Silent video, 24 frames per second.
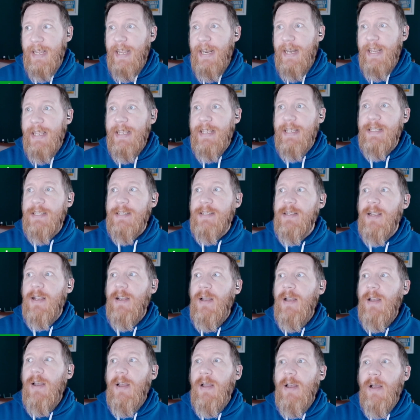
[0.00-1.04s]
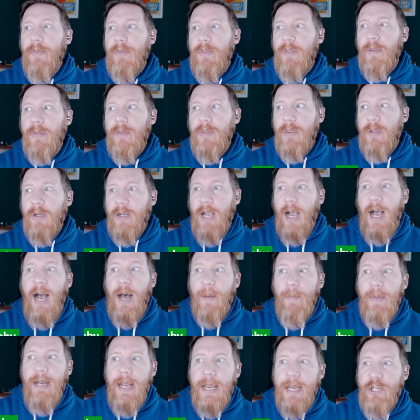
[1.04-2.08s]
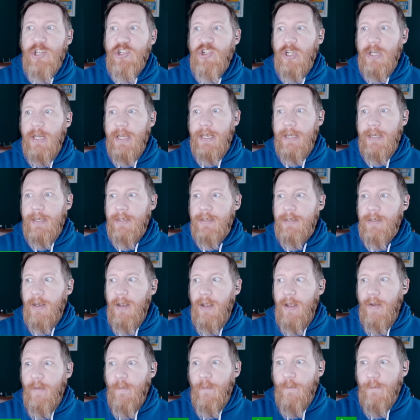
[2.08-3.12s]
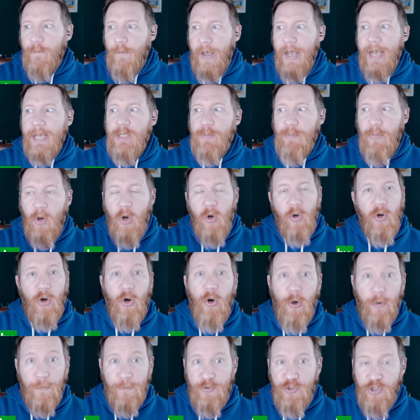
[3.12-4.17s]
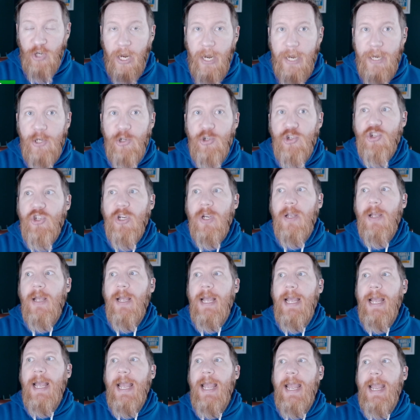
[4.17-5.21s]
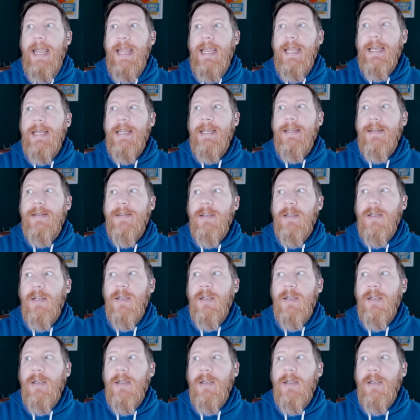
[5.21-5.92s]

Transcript: It is, the combination is fastball curve change, and